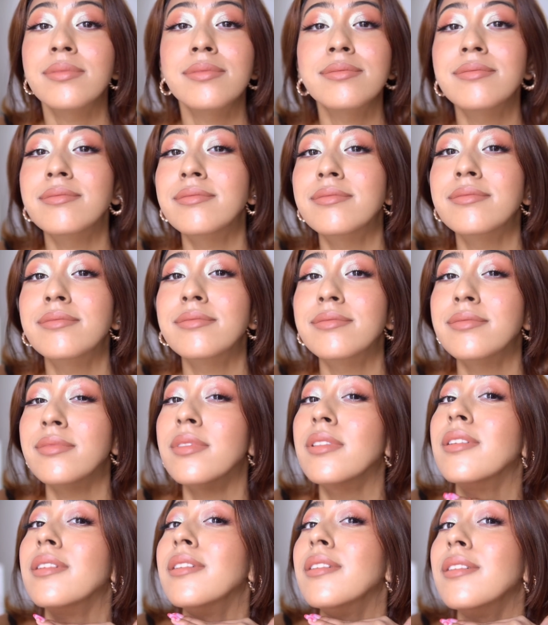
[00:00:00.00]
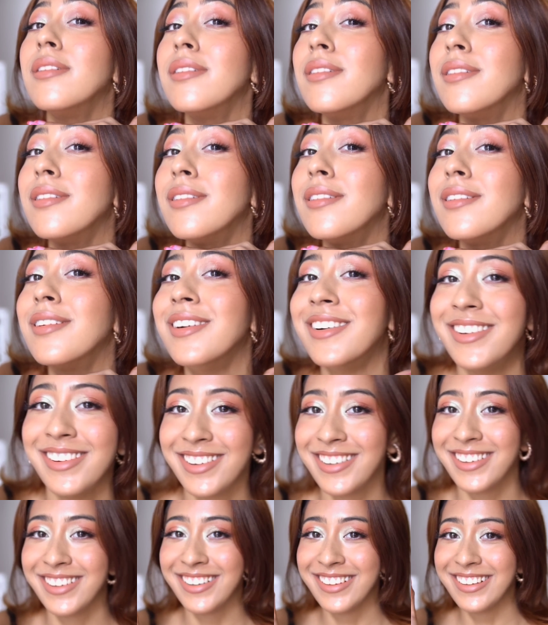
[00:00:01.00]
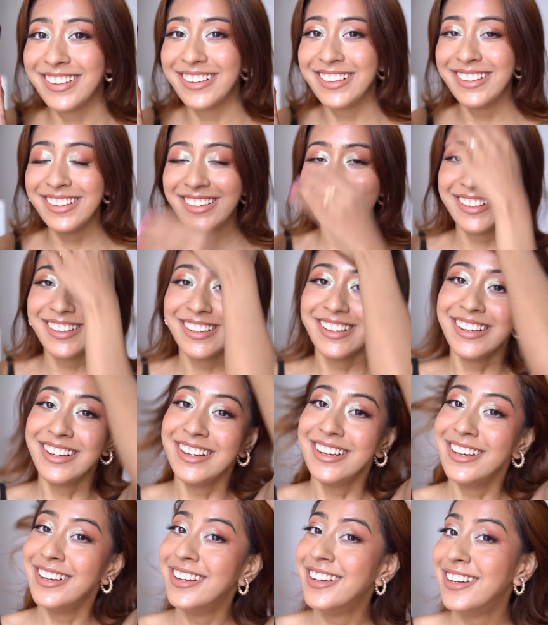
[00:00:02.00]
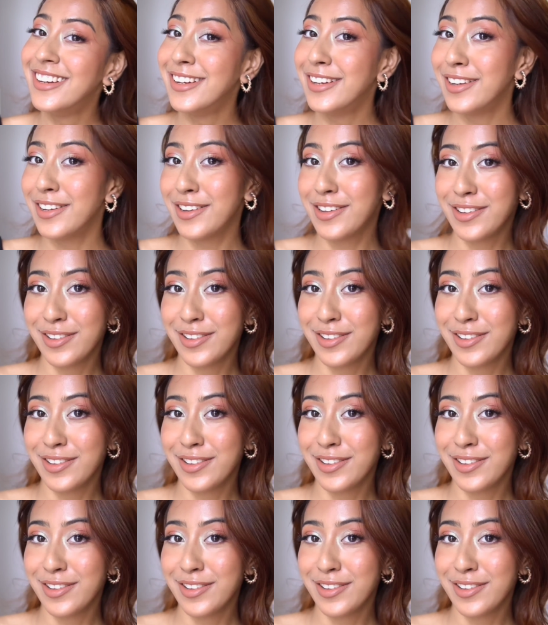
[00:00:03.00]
This is how my makeup turned out. Let me know in the comments